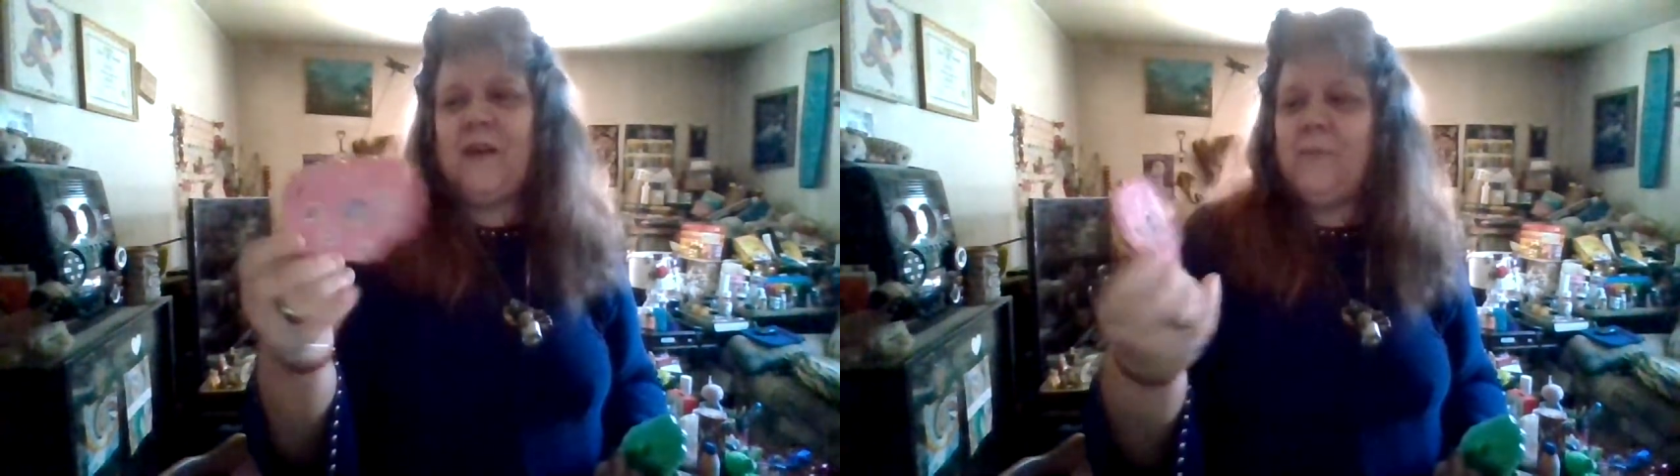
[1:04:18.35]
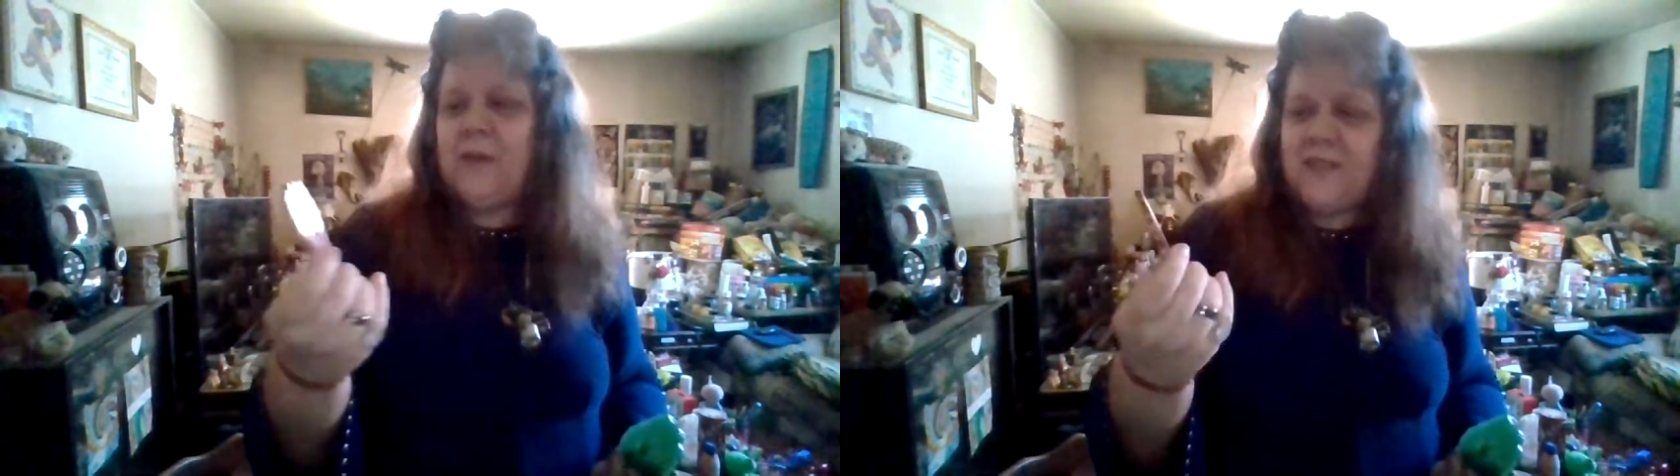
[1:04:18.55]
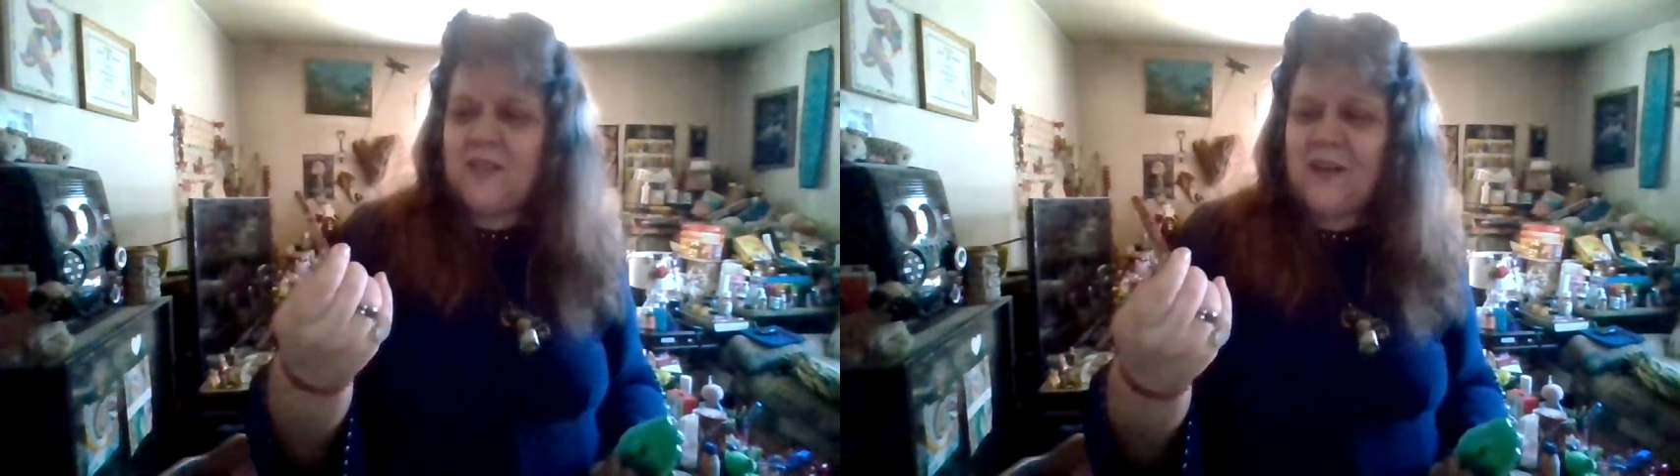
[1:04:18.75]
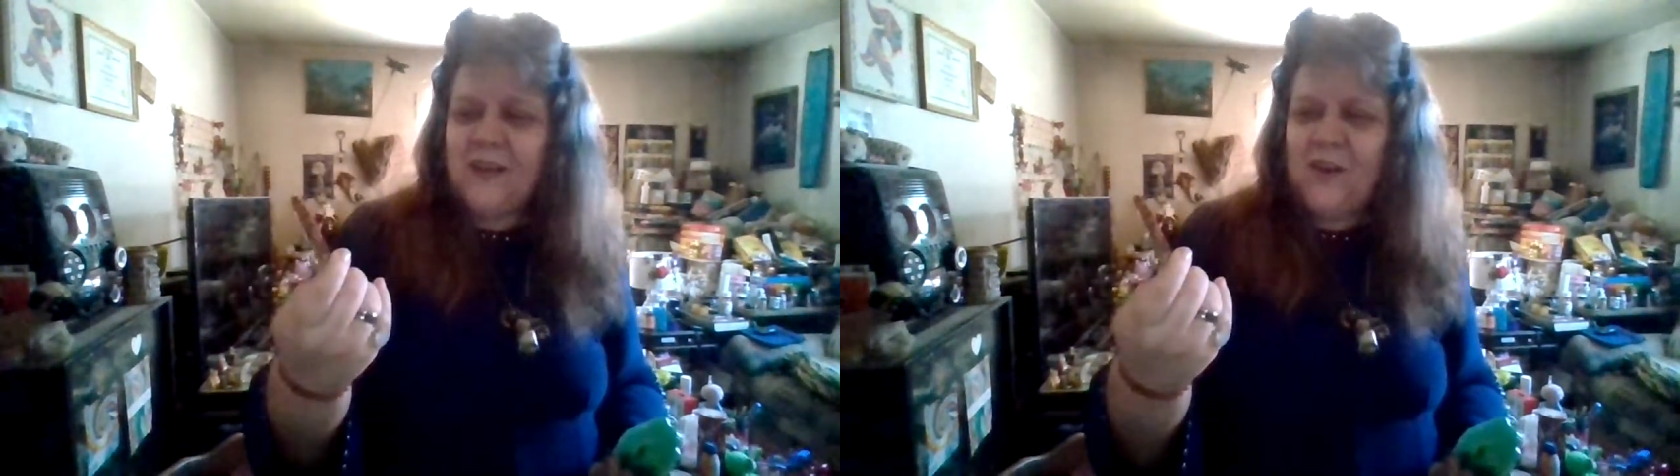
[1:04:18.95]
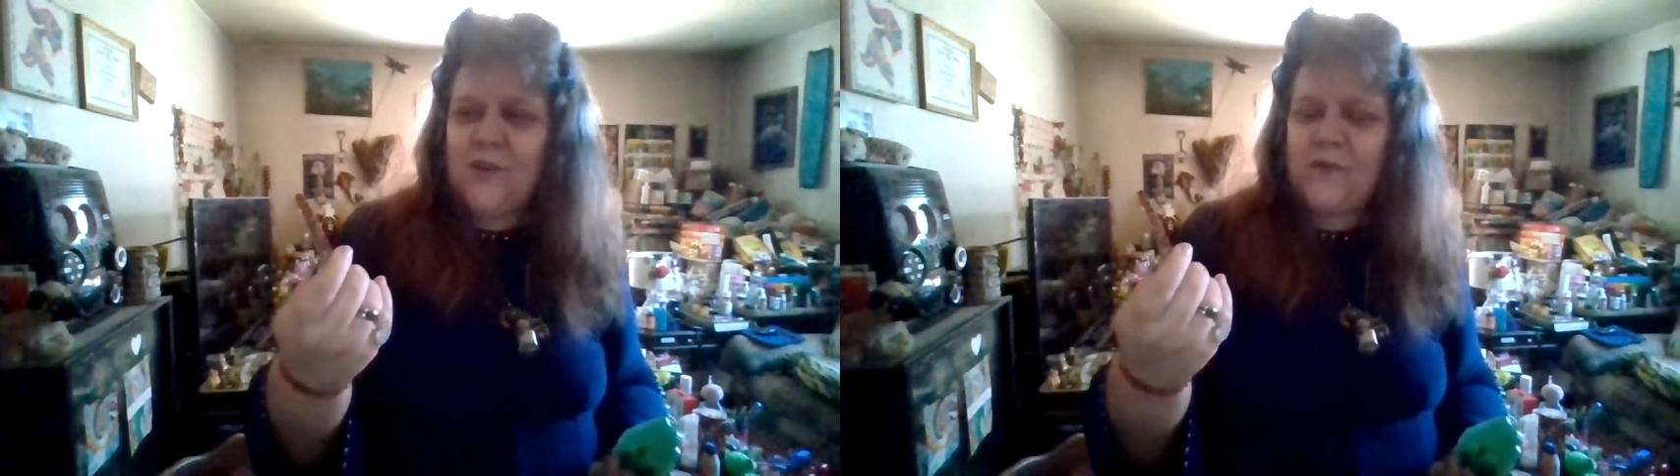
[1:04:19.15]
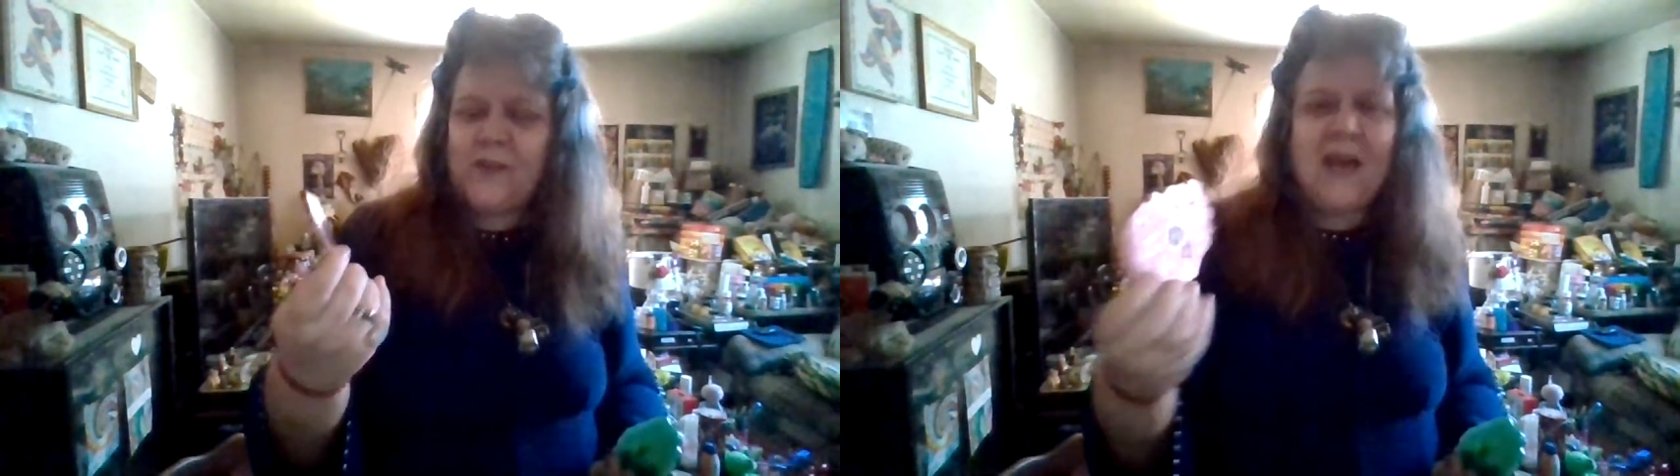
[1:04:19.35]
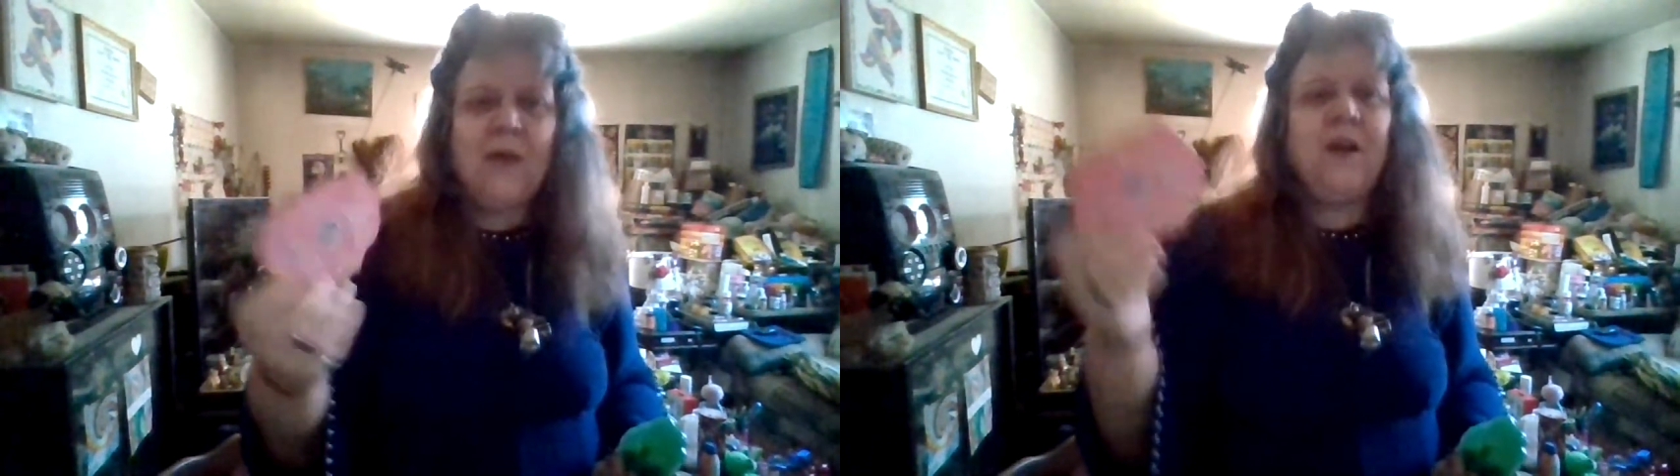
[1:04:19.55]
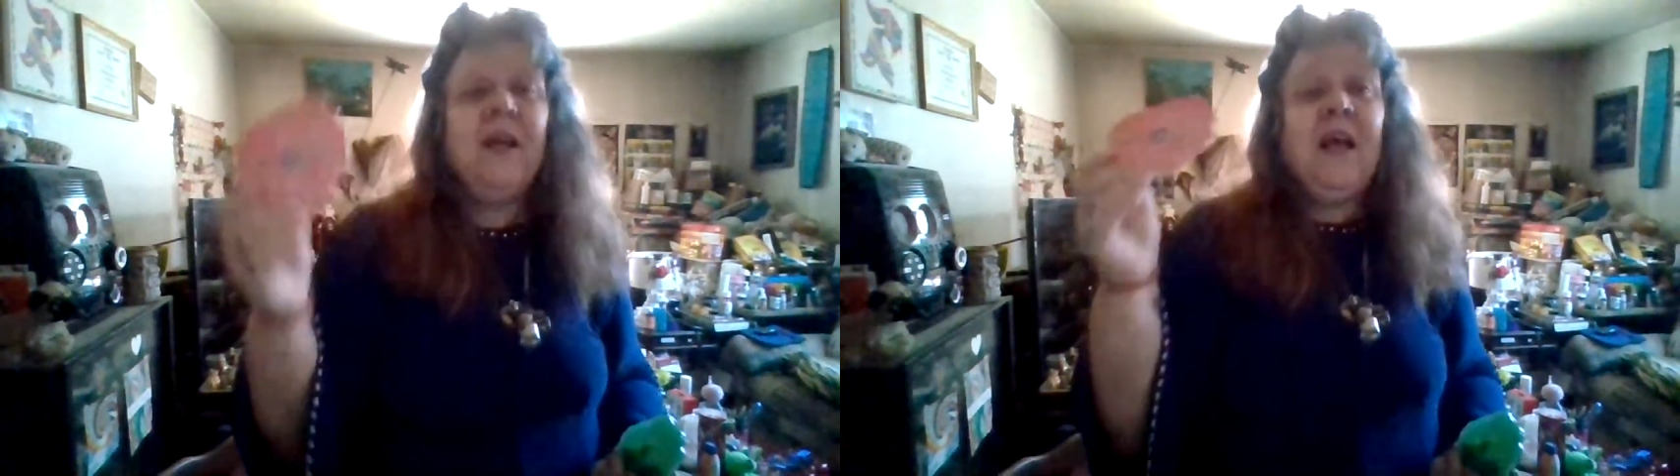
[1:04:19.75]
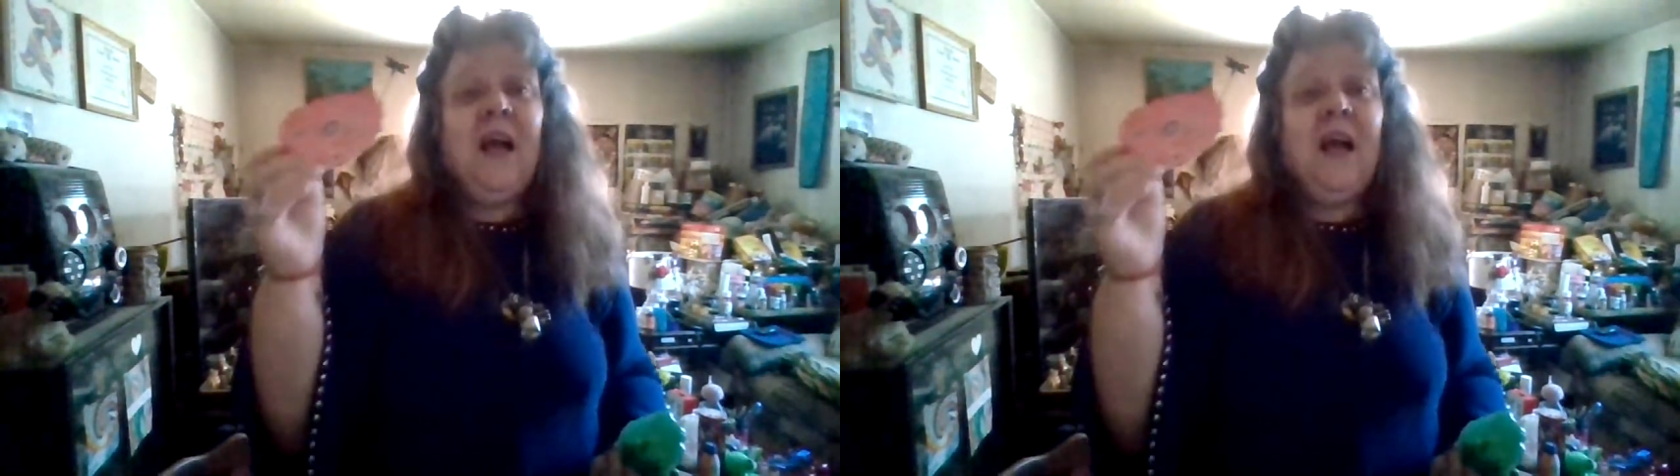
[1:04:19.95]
anybody's going to go for that one.